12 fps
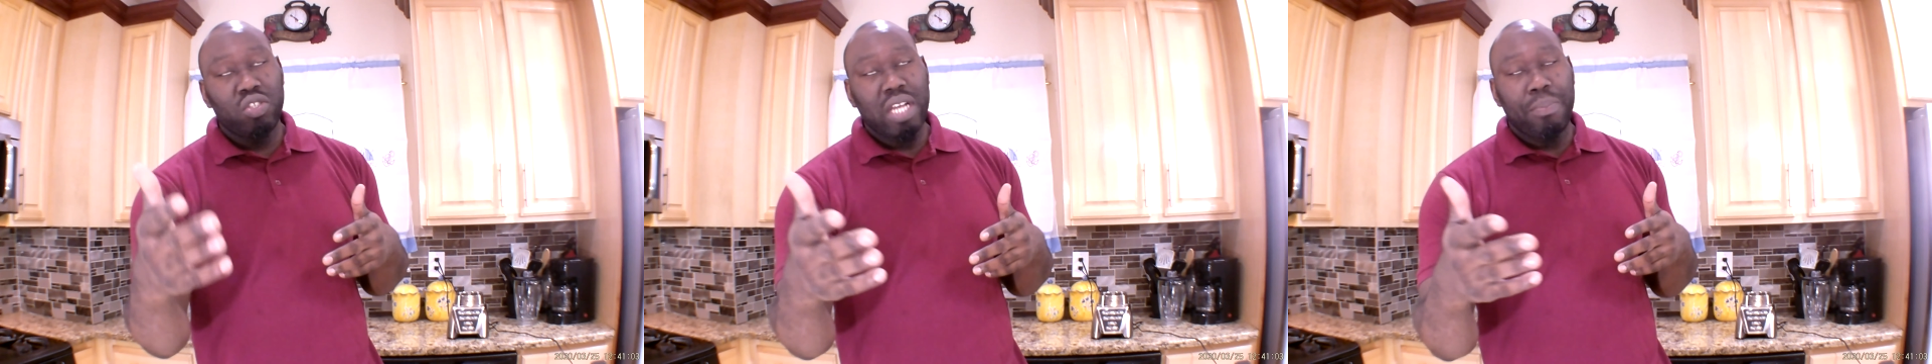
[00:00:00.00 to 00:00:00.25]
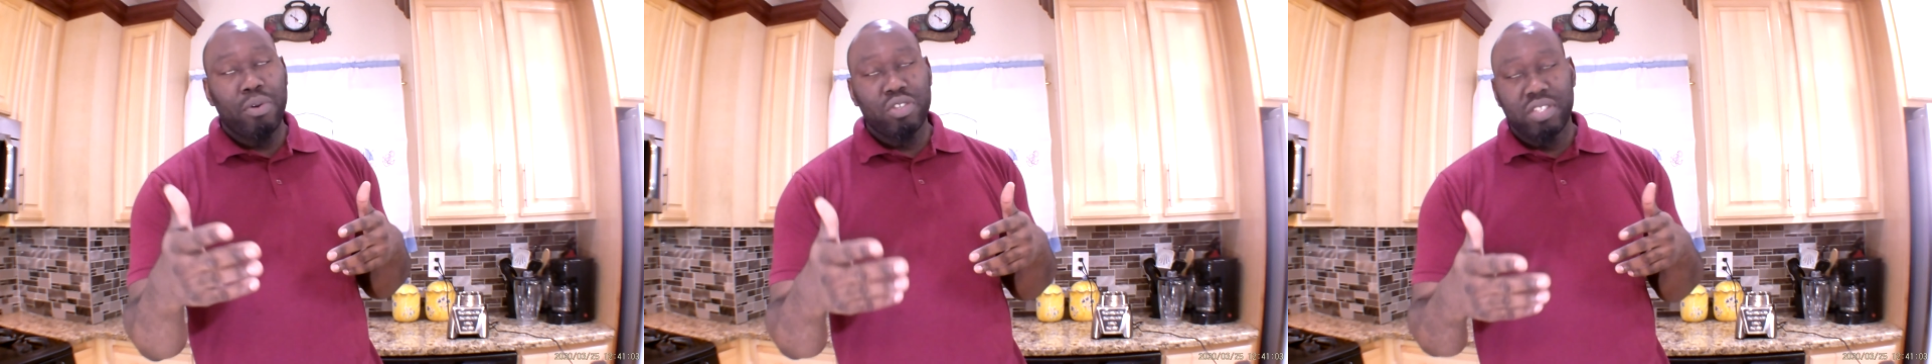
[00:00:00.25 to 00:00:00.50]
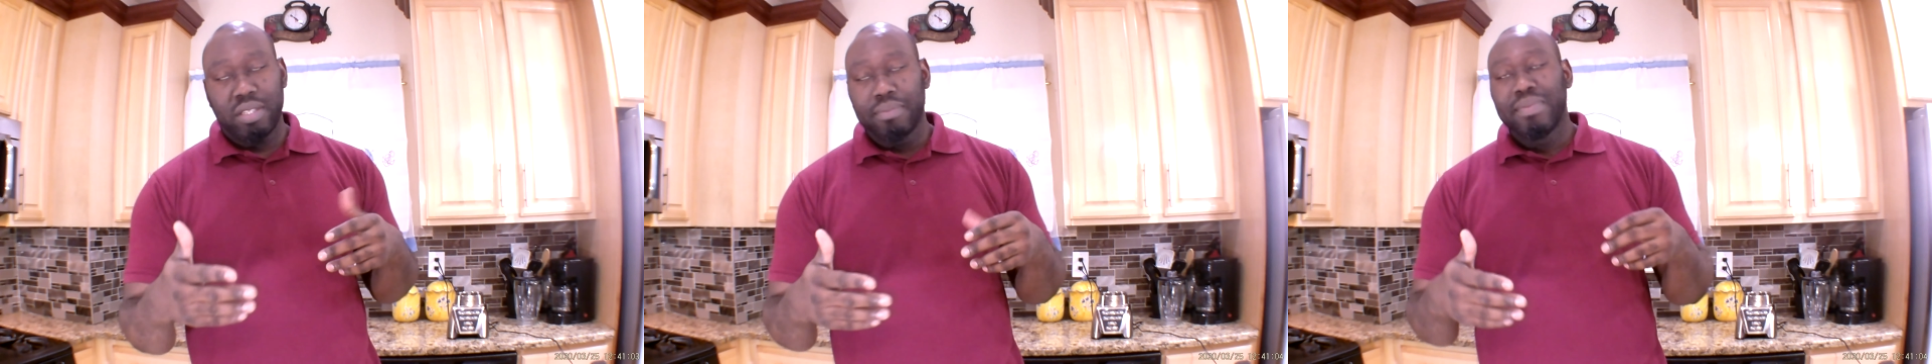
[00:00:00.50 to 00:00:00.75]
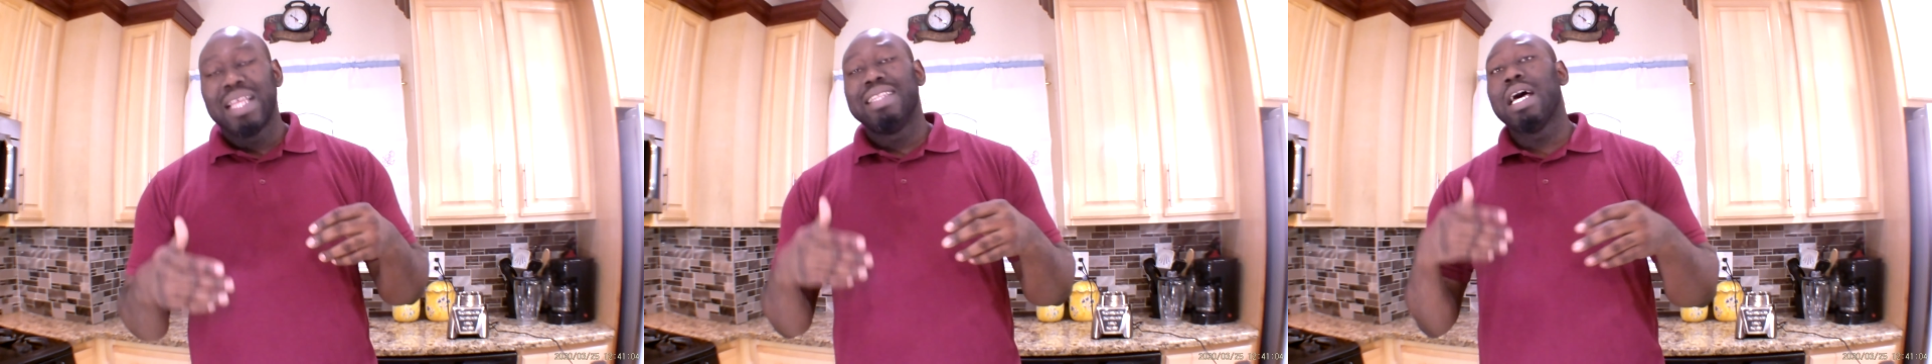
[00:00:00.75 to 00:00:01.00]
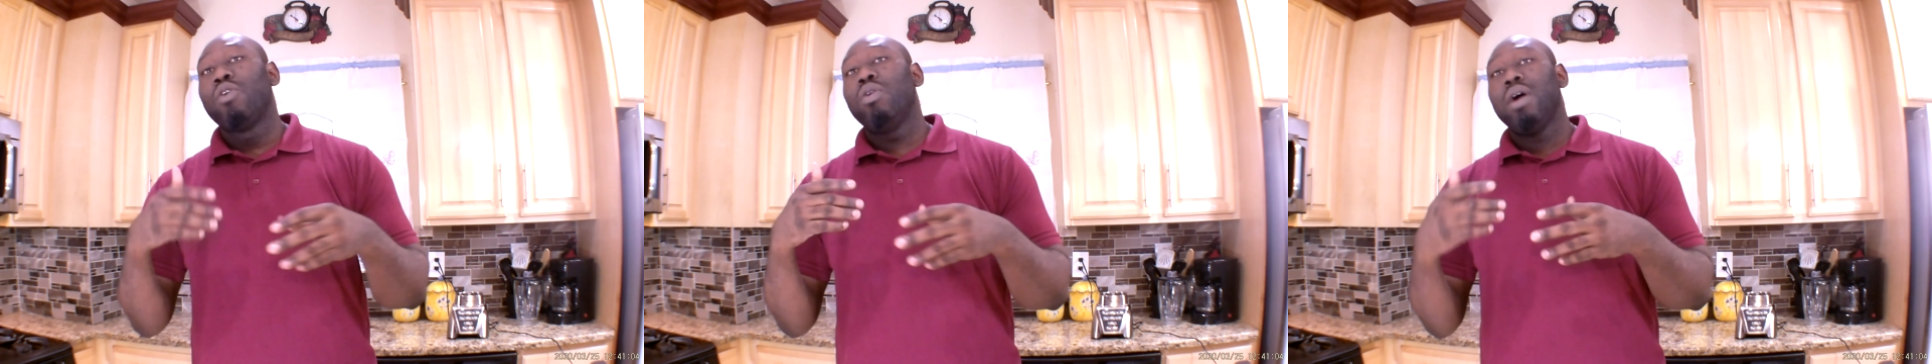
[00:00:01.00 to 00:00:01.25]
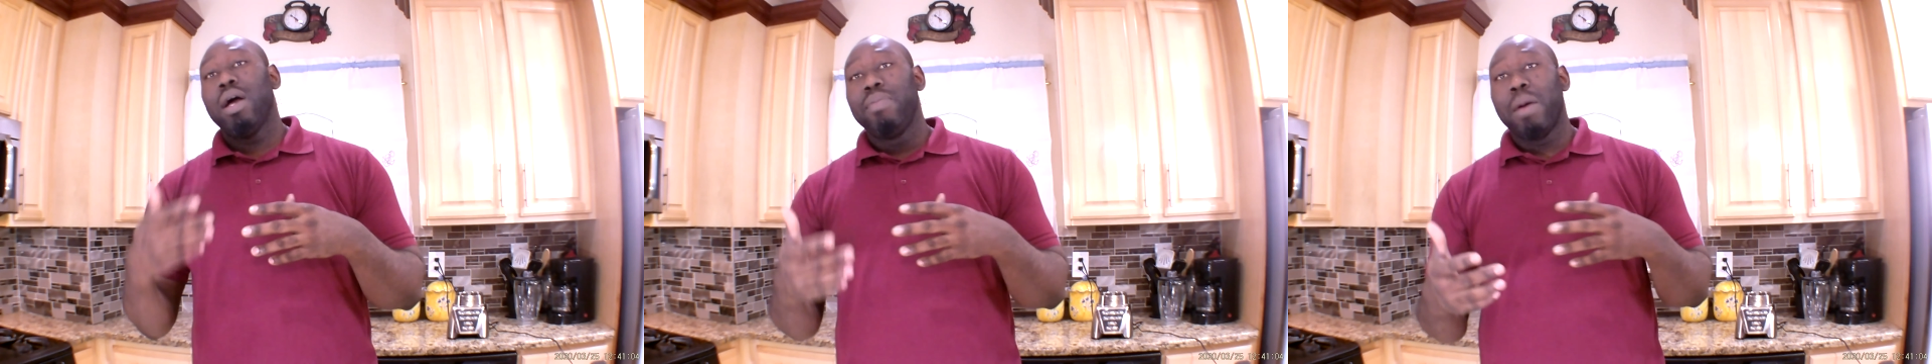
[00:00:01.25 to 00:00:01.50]
to shoot that person that
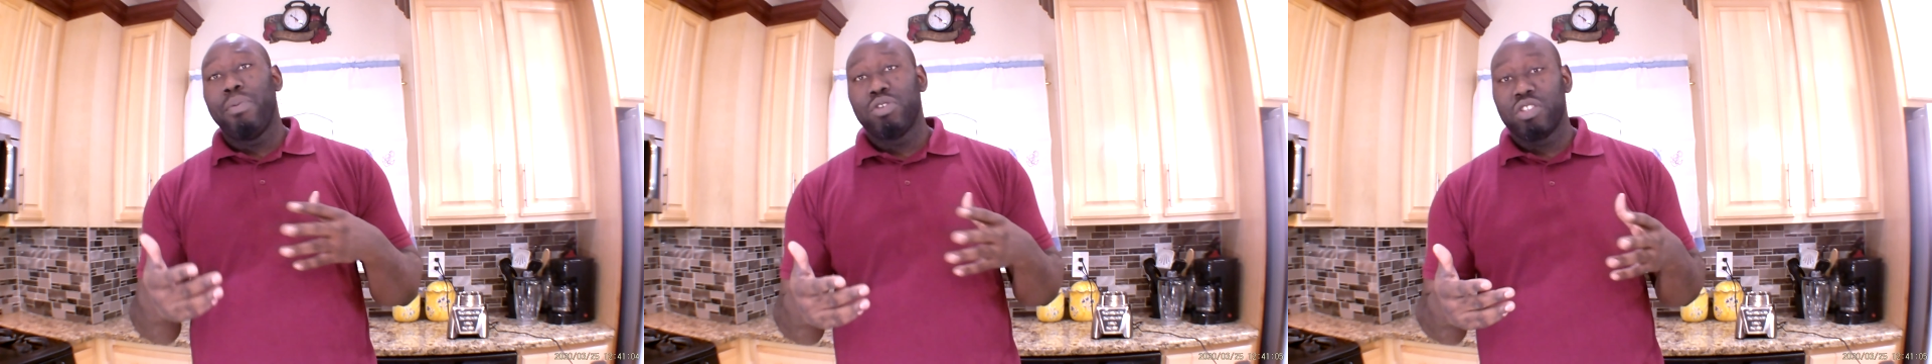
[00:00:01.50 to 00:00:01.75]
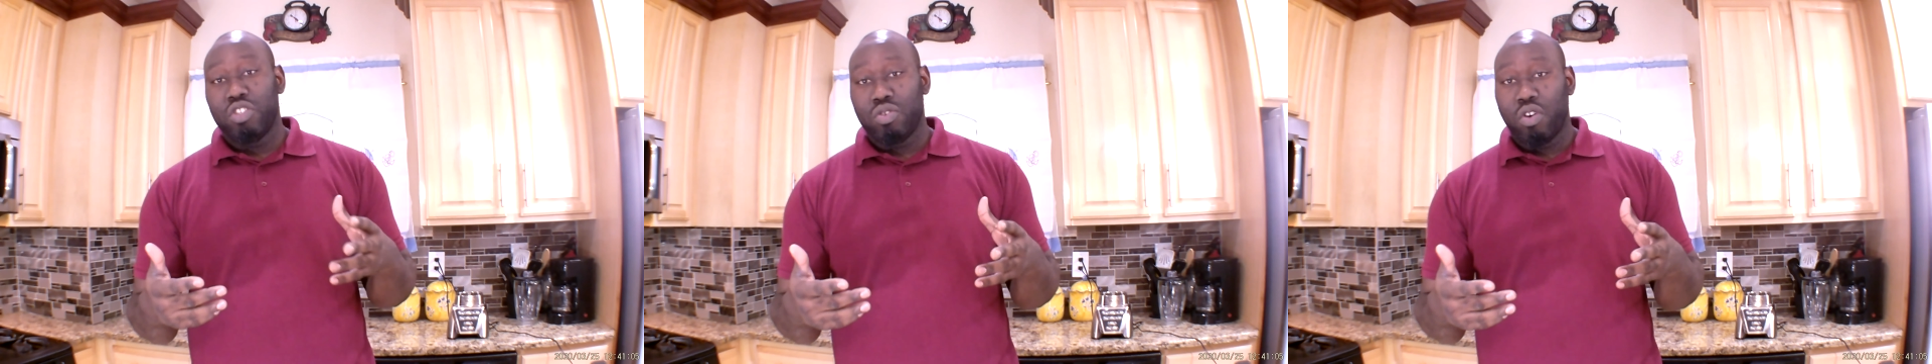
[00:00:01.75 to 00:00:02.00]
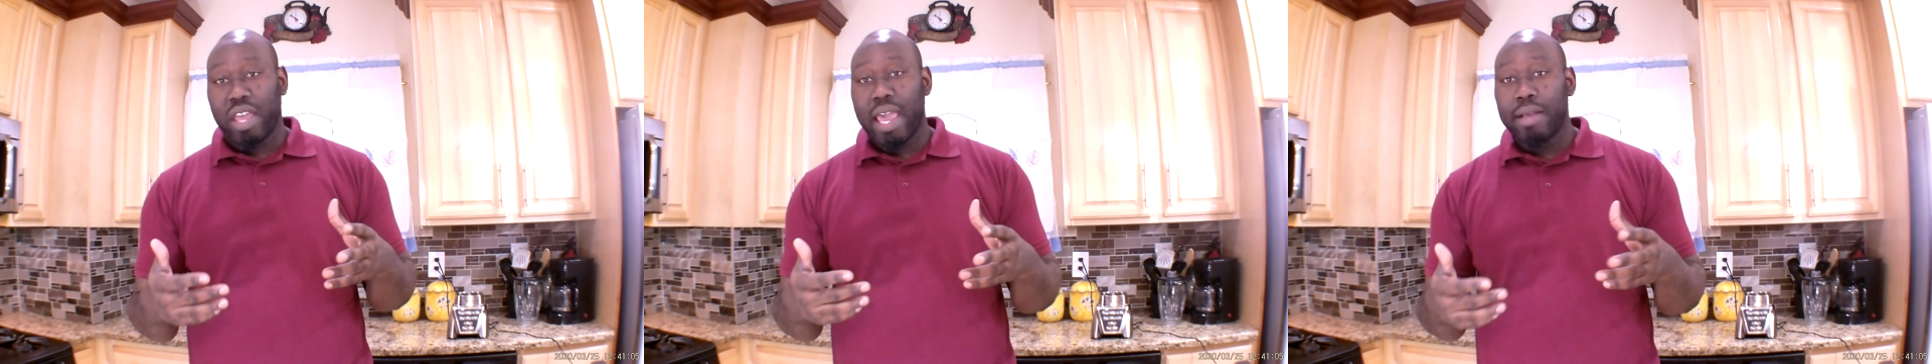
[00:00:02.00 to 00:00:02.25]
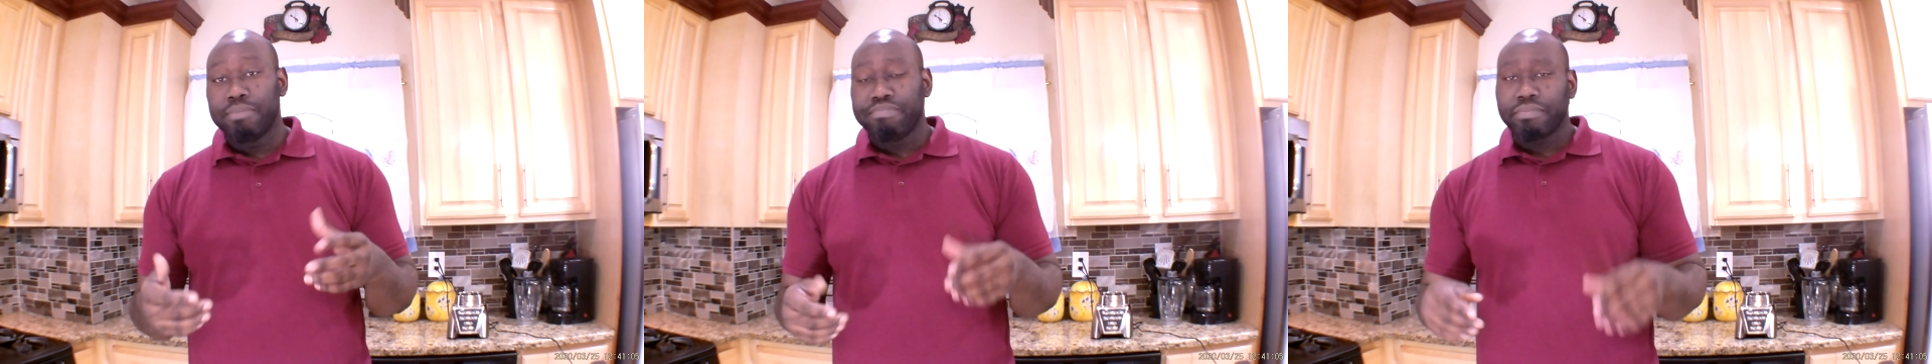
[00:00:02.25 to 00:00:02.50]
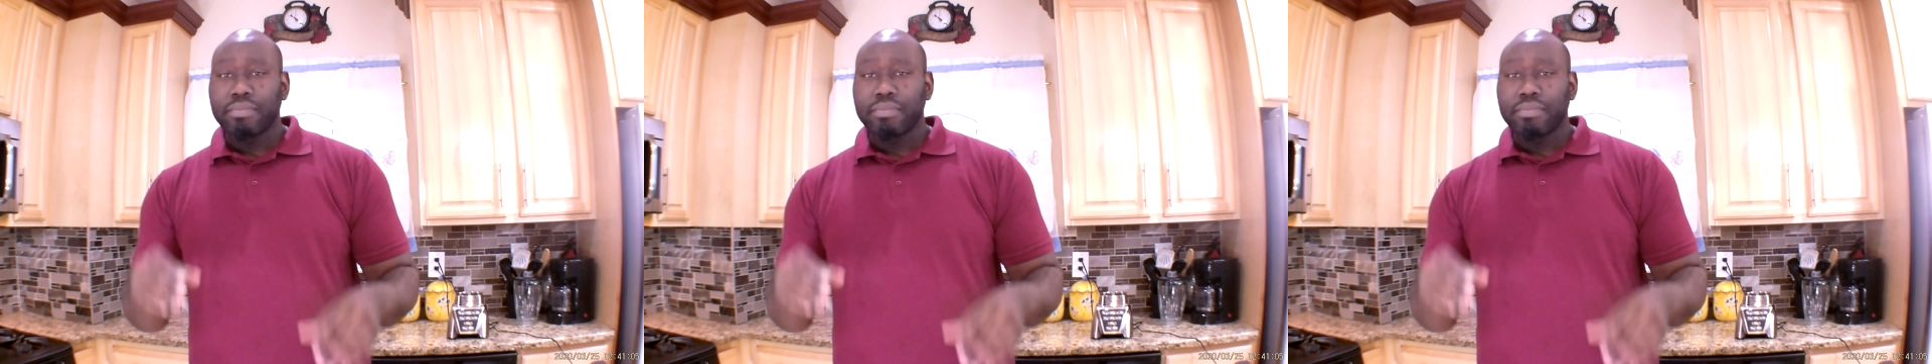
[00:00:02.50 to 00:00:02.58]
will help that person too ok